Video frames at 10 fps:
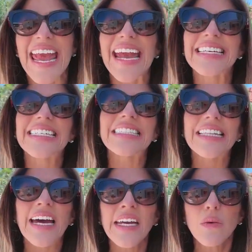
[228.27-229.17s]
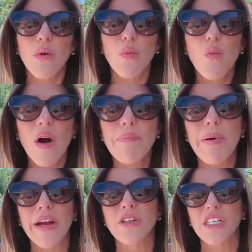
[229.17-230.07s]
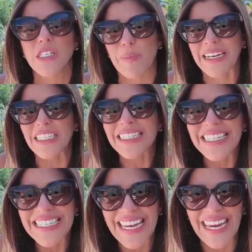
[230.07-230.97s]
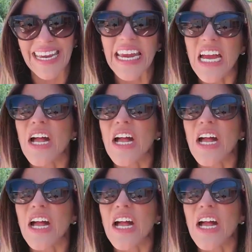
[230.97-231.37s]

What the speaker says: and align with what buyers expect today.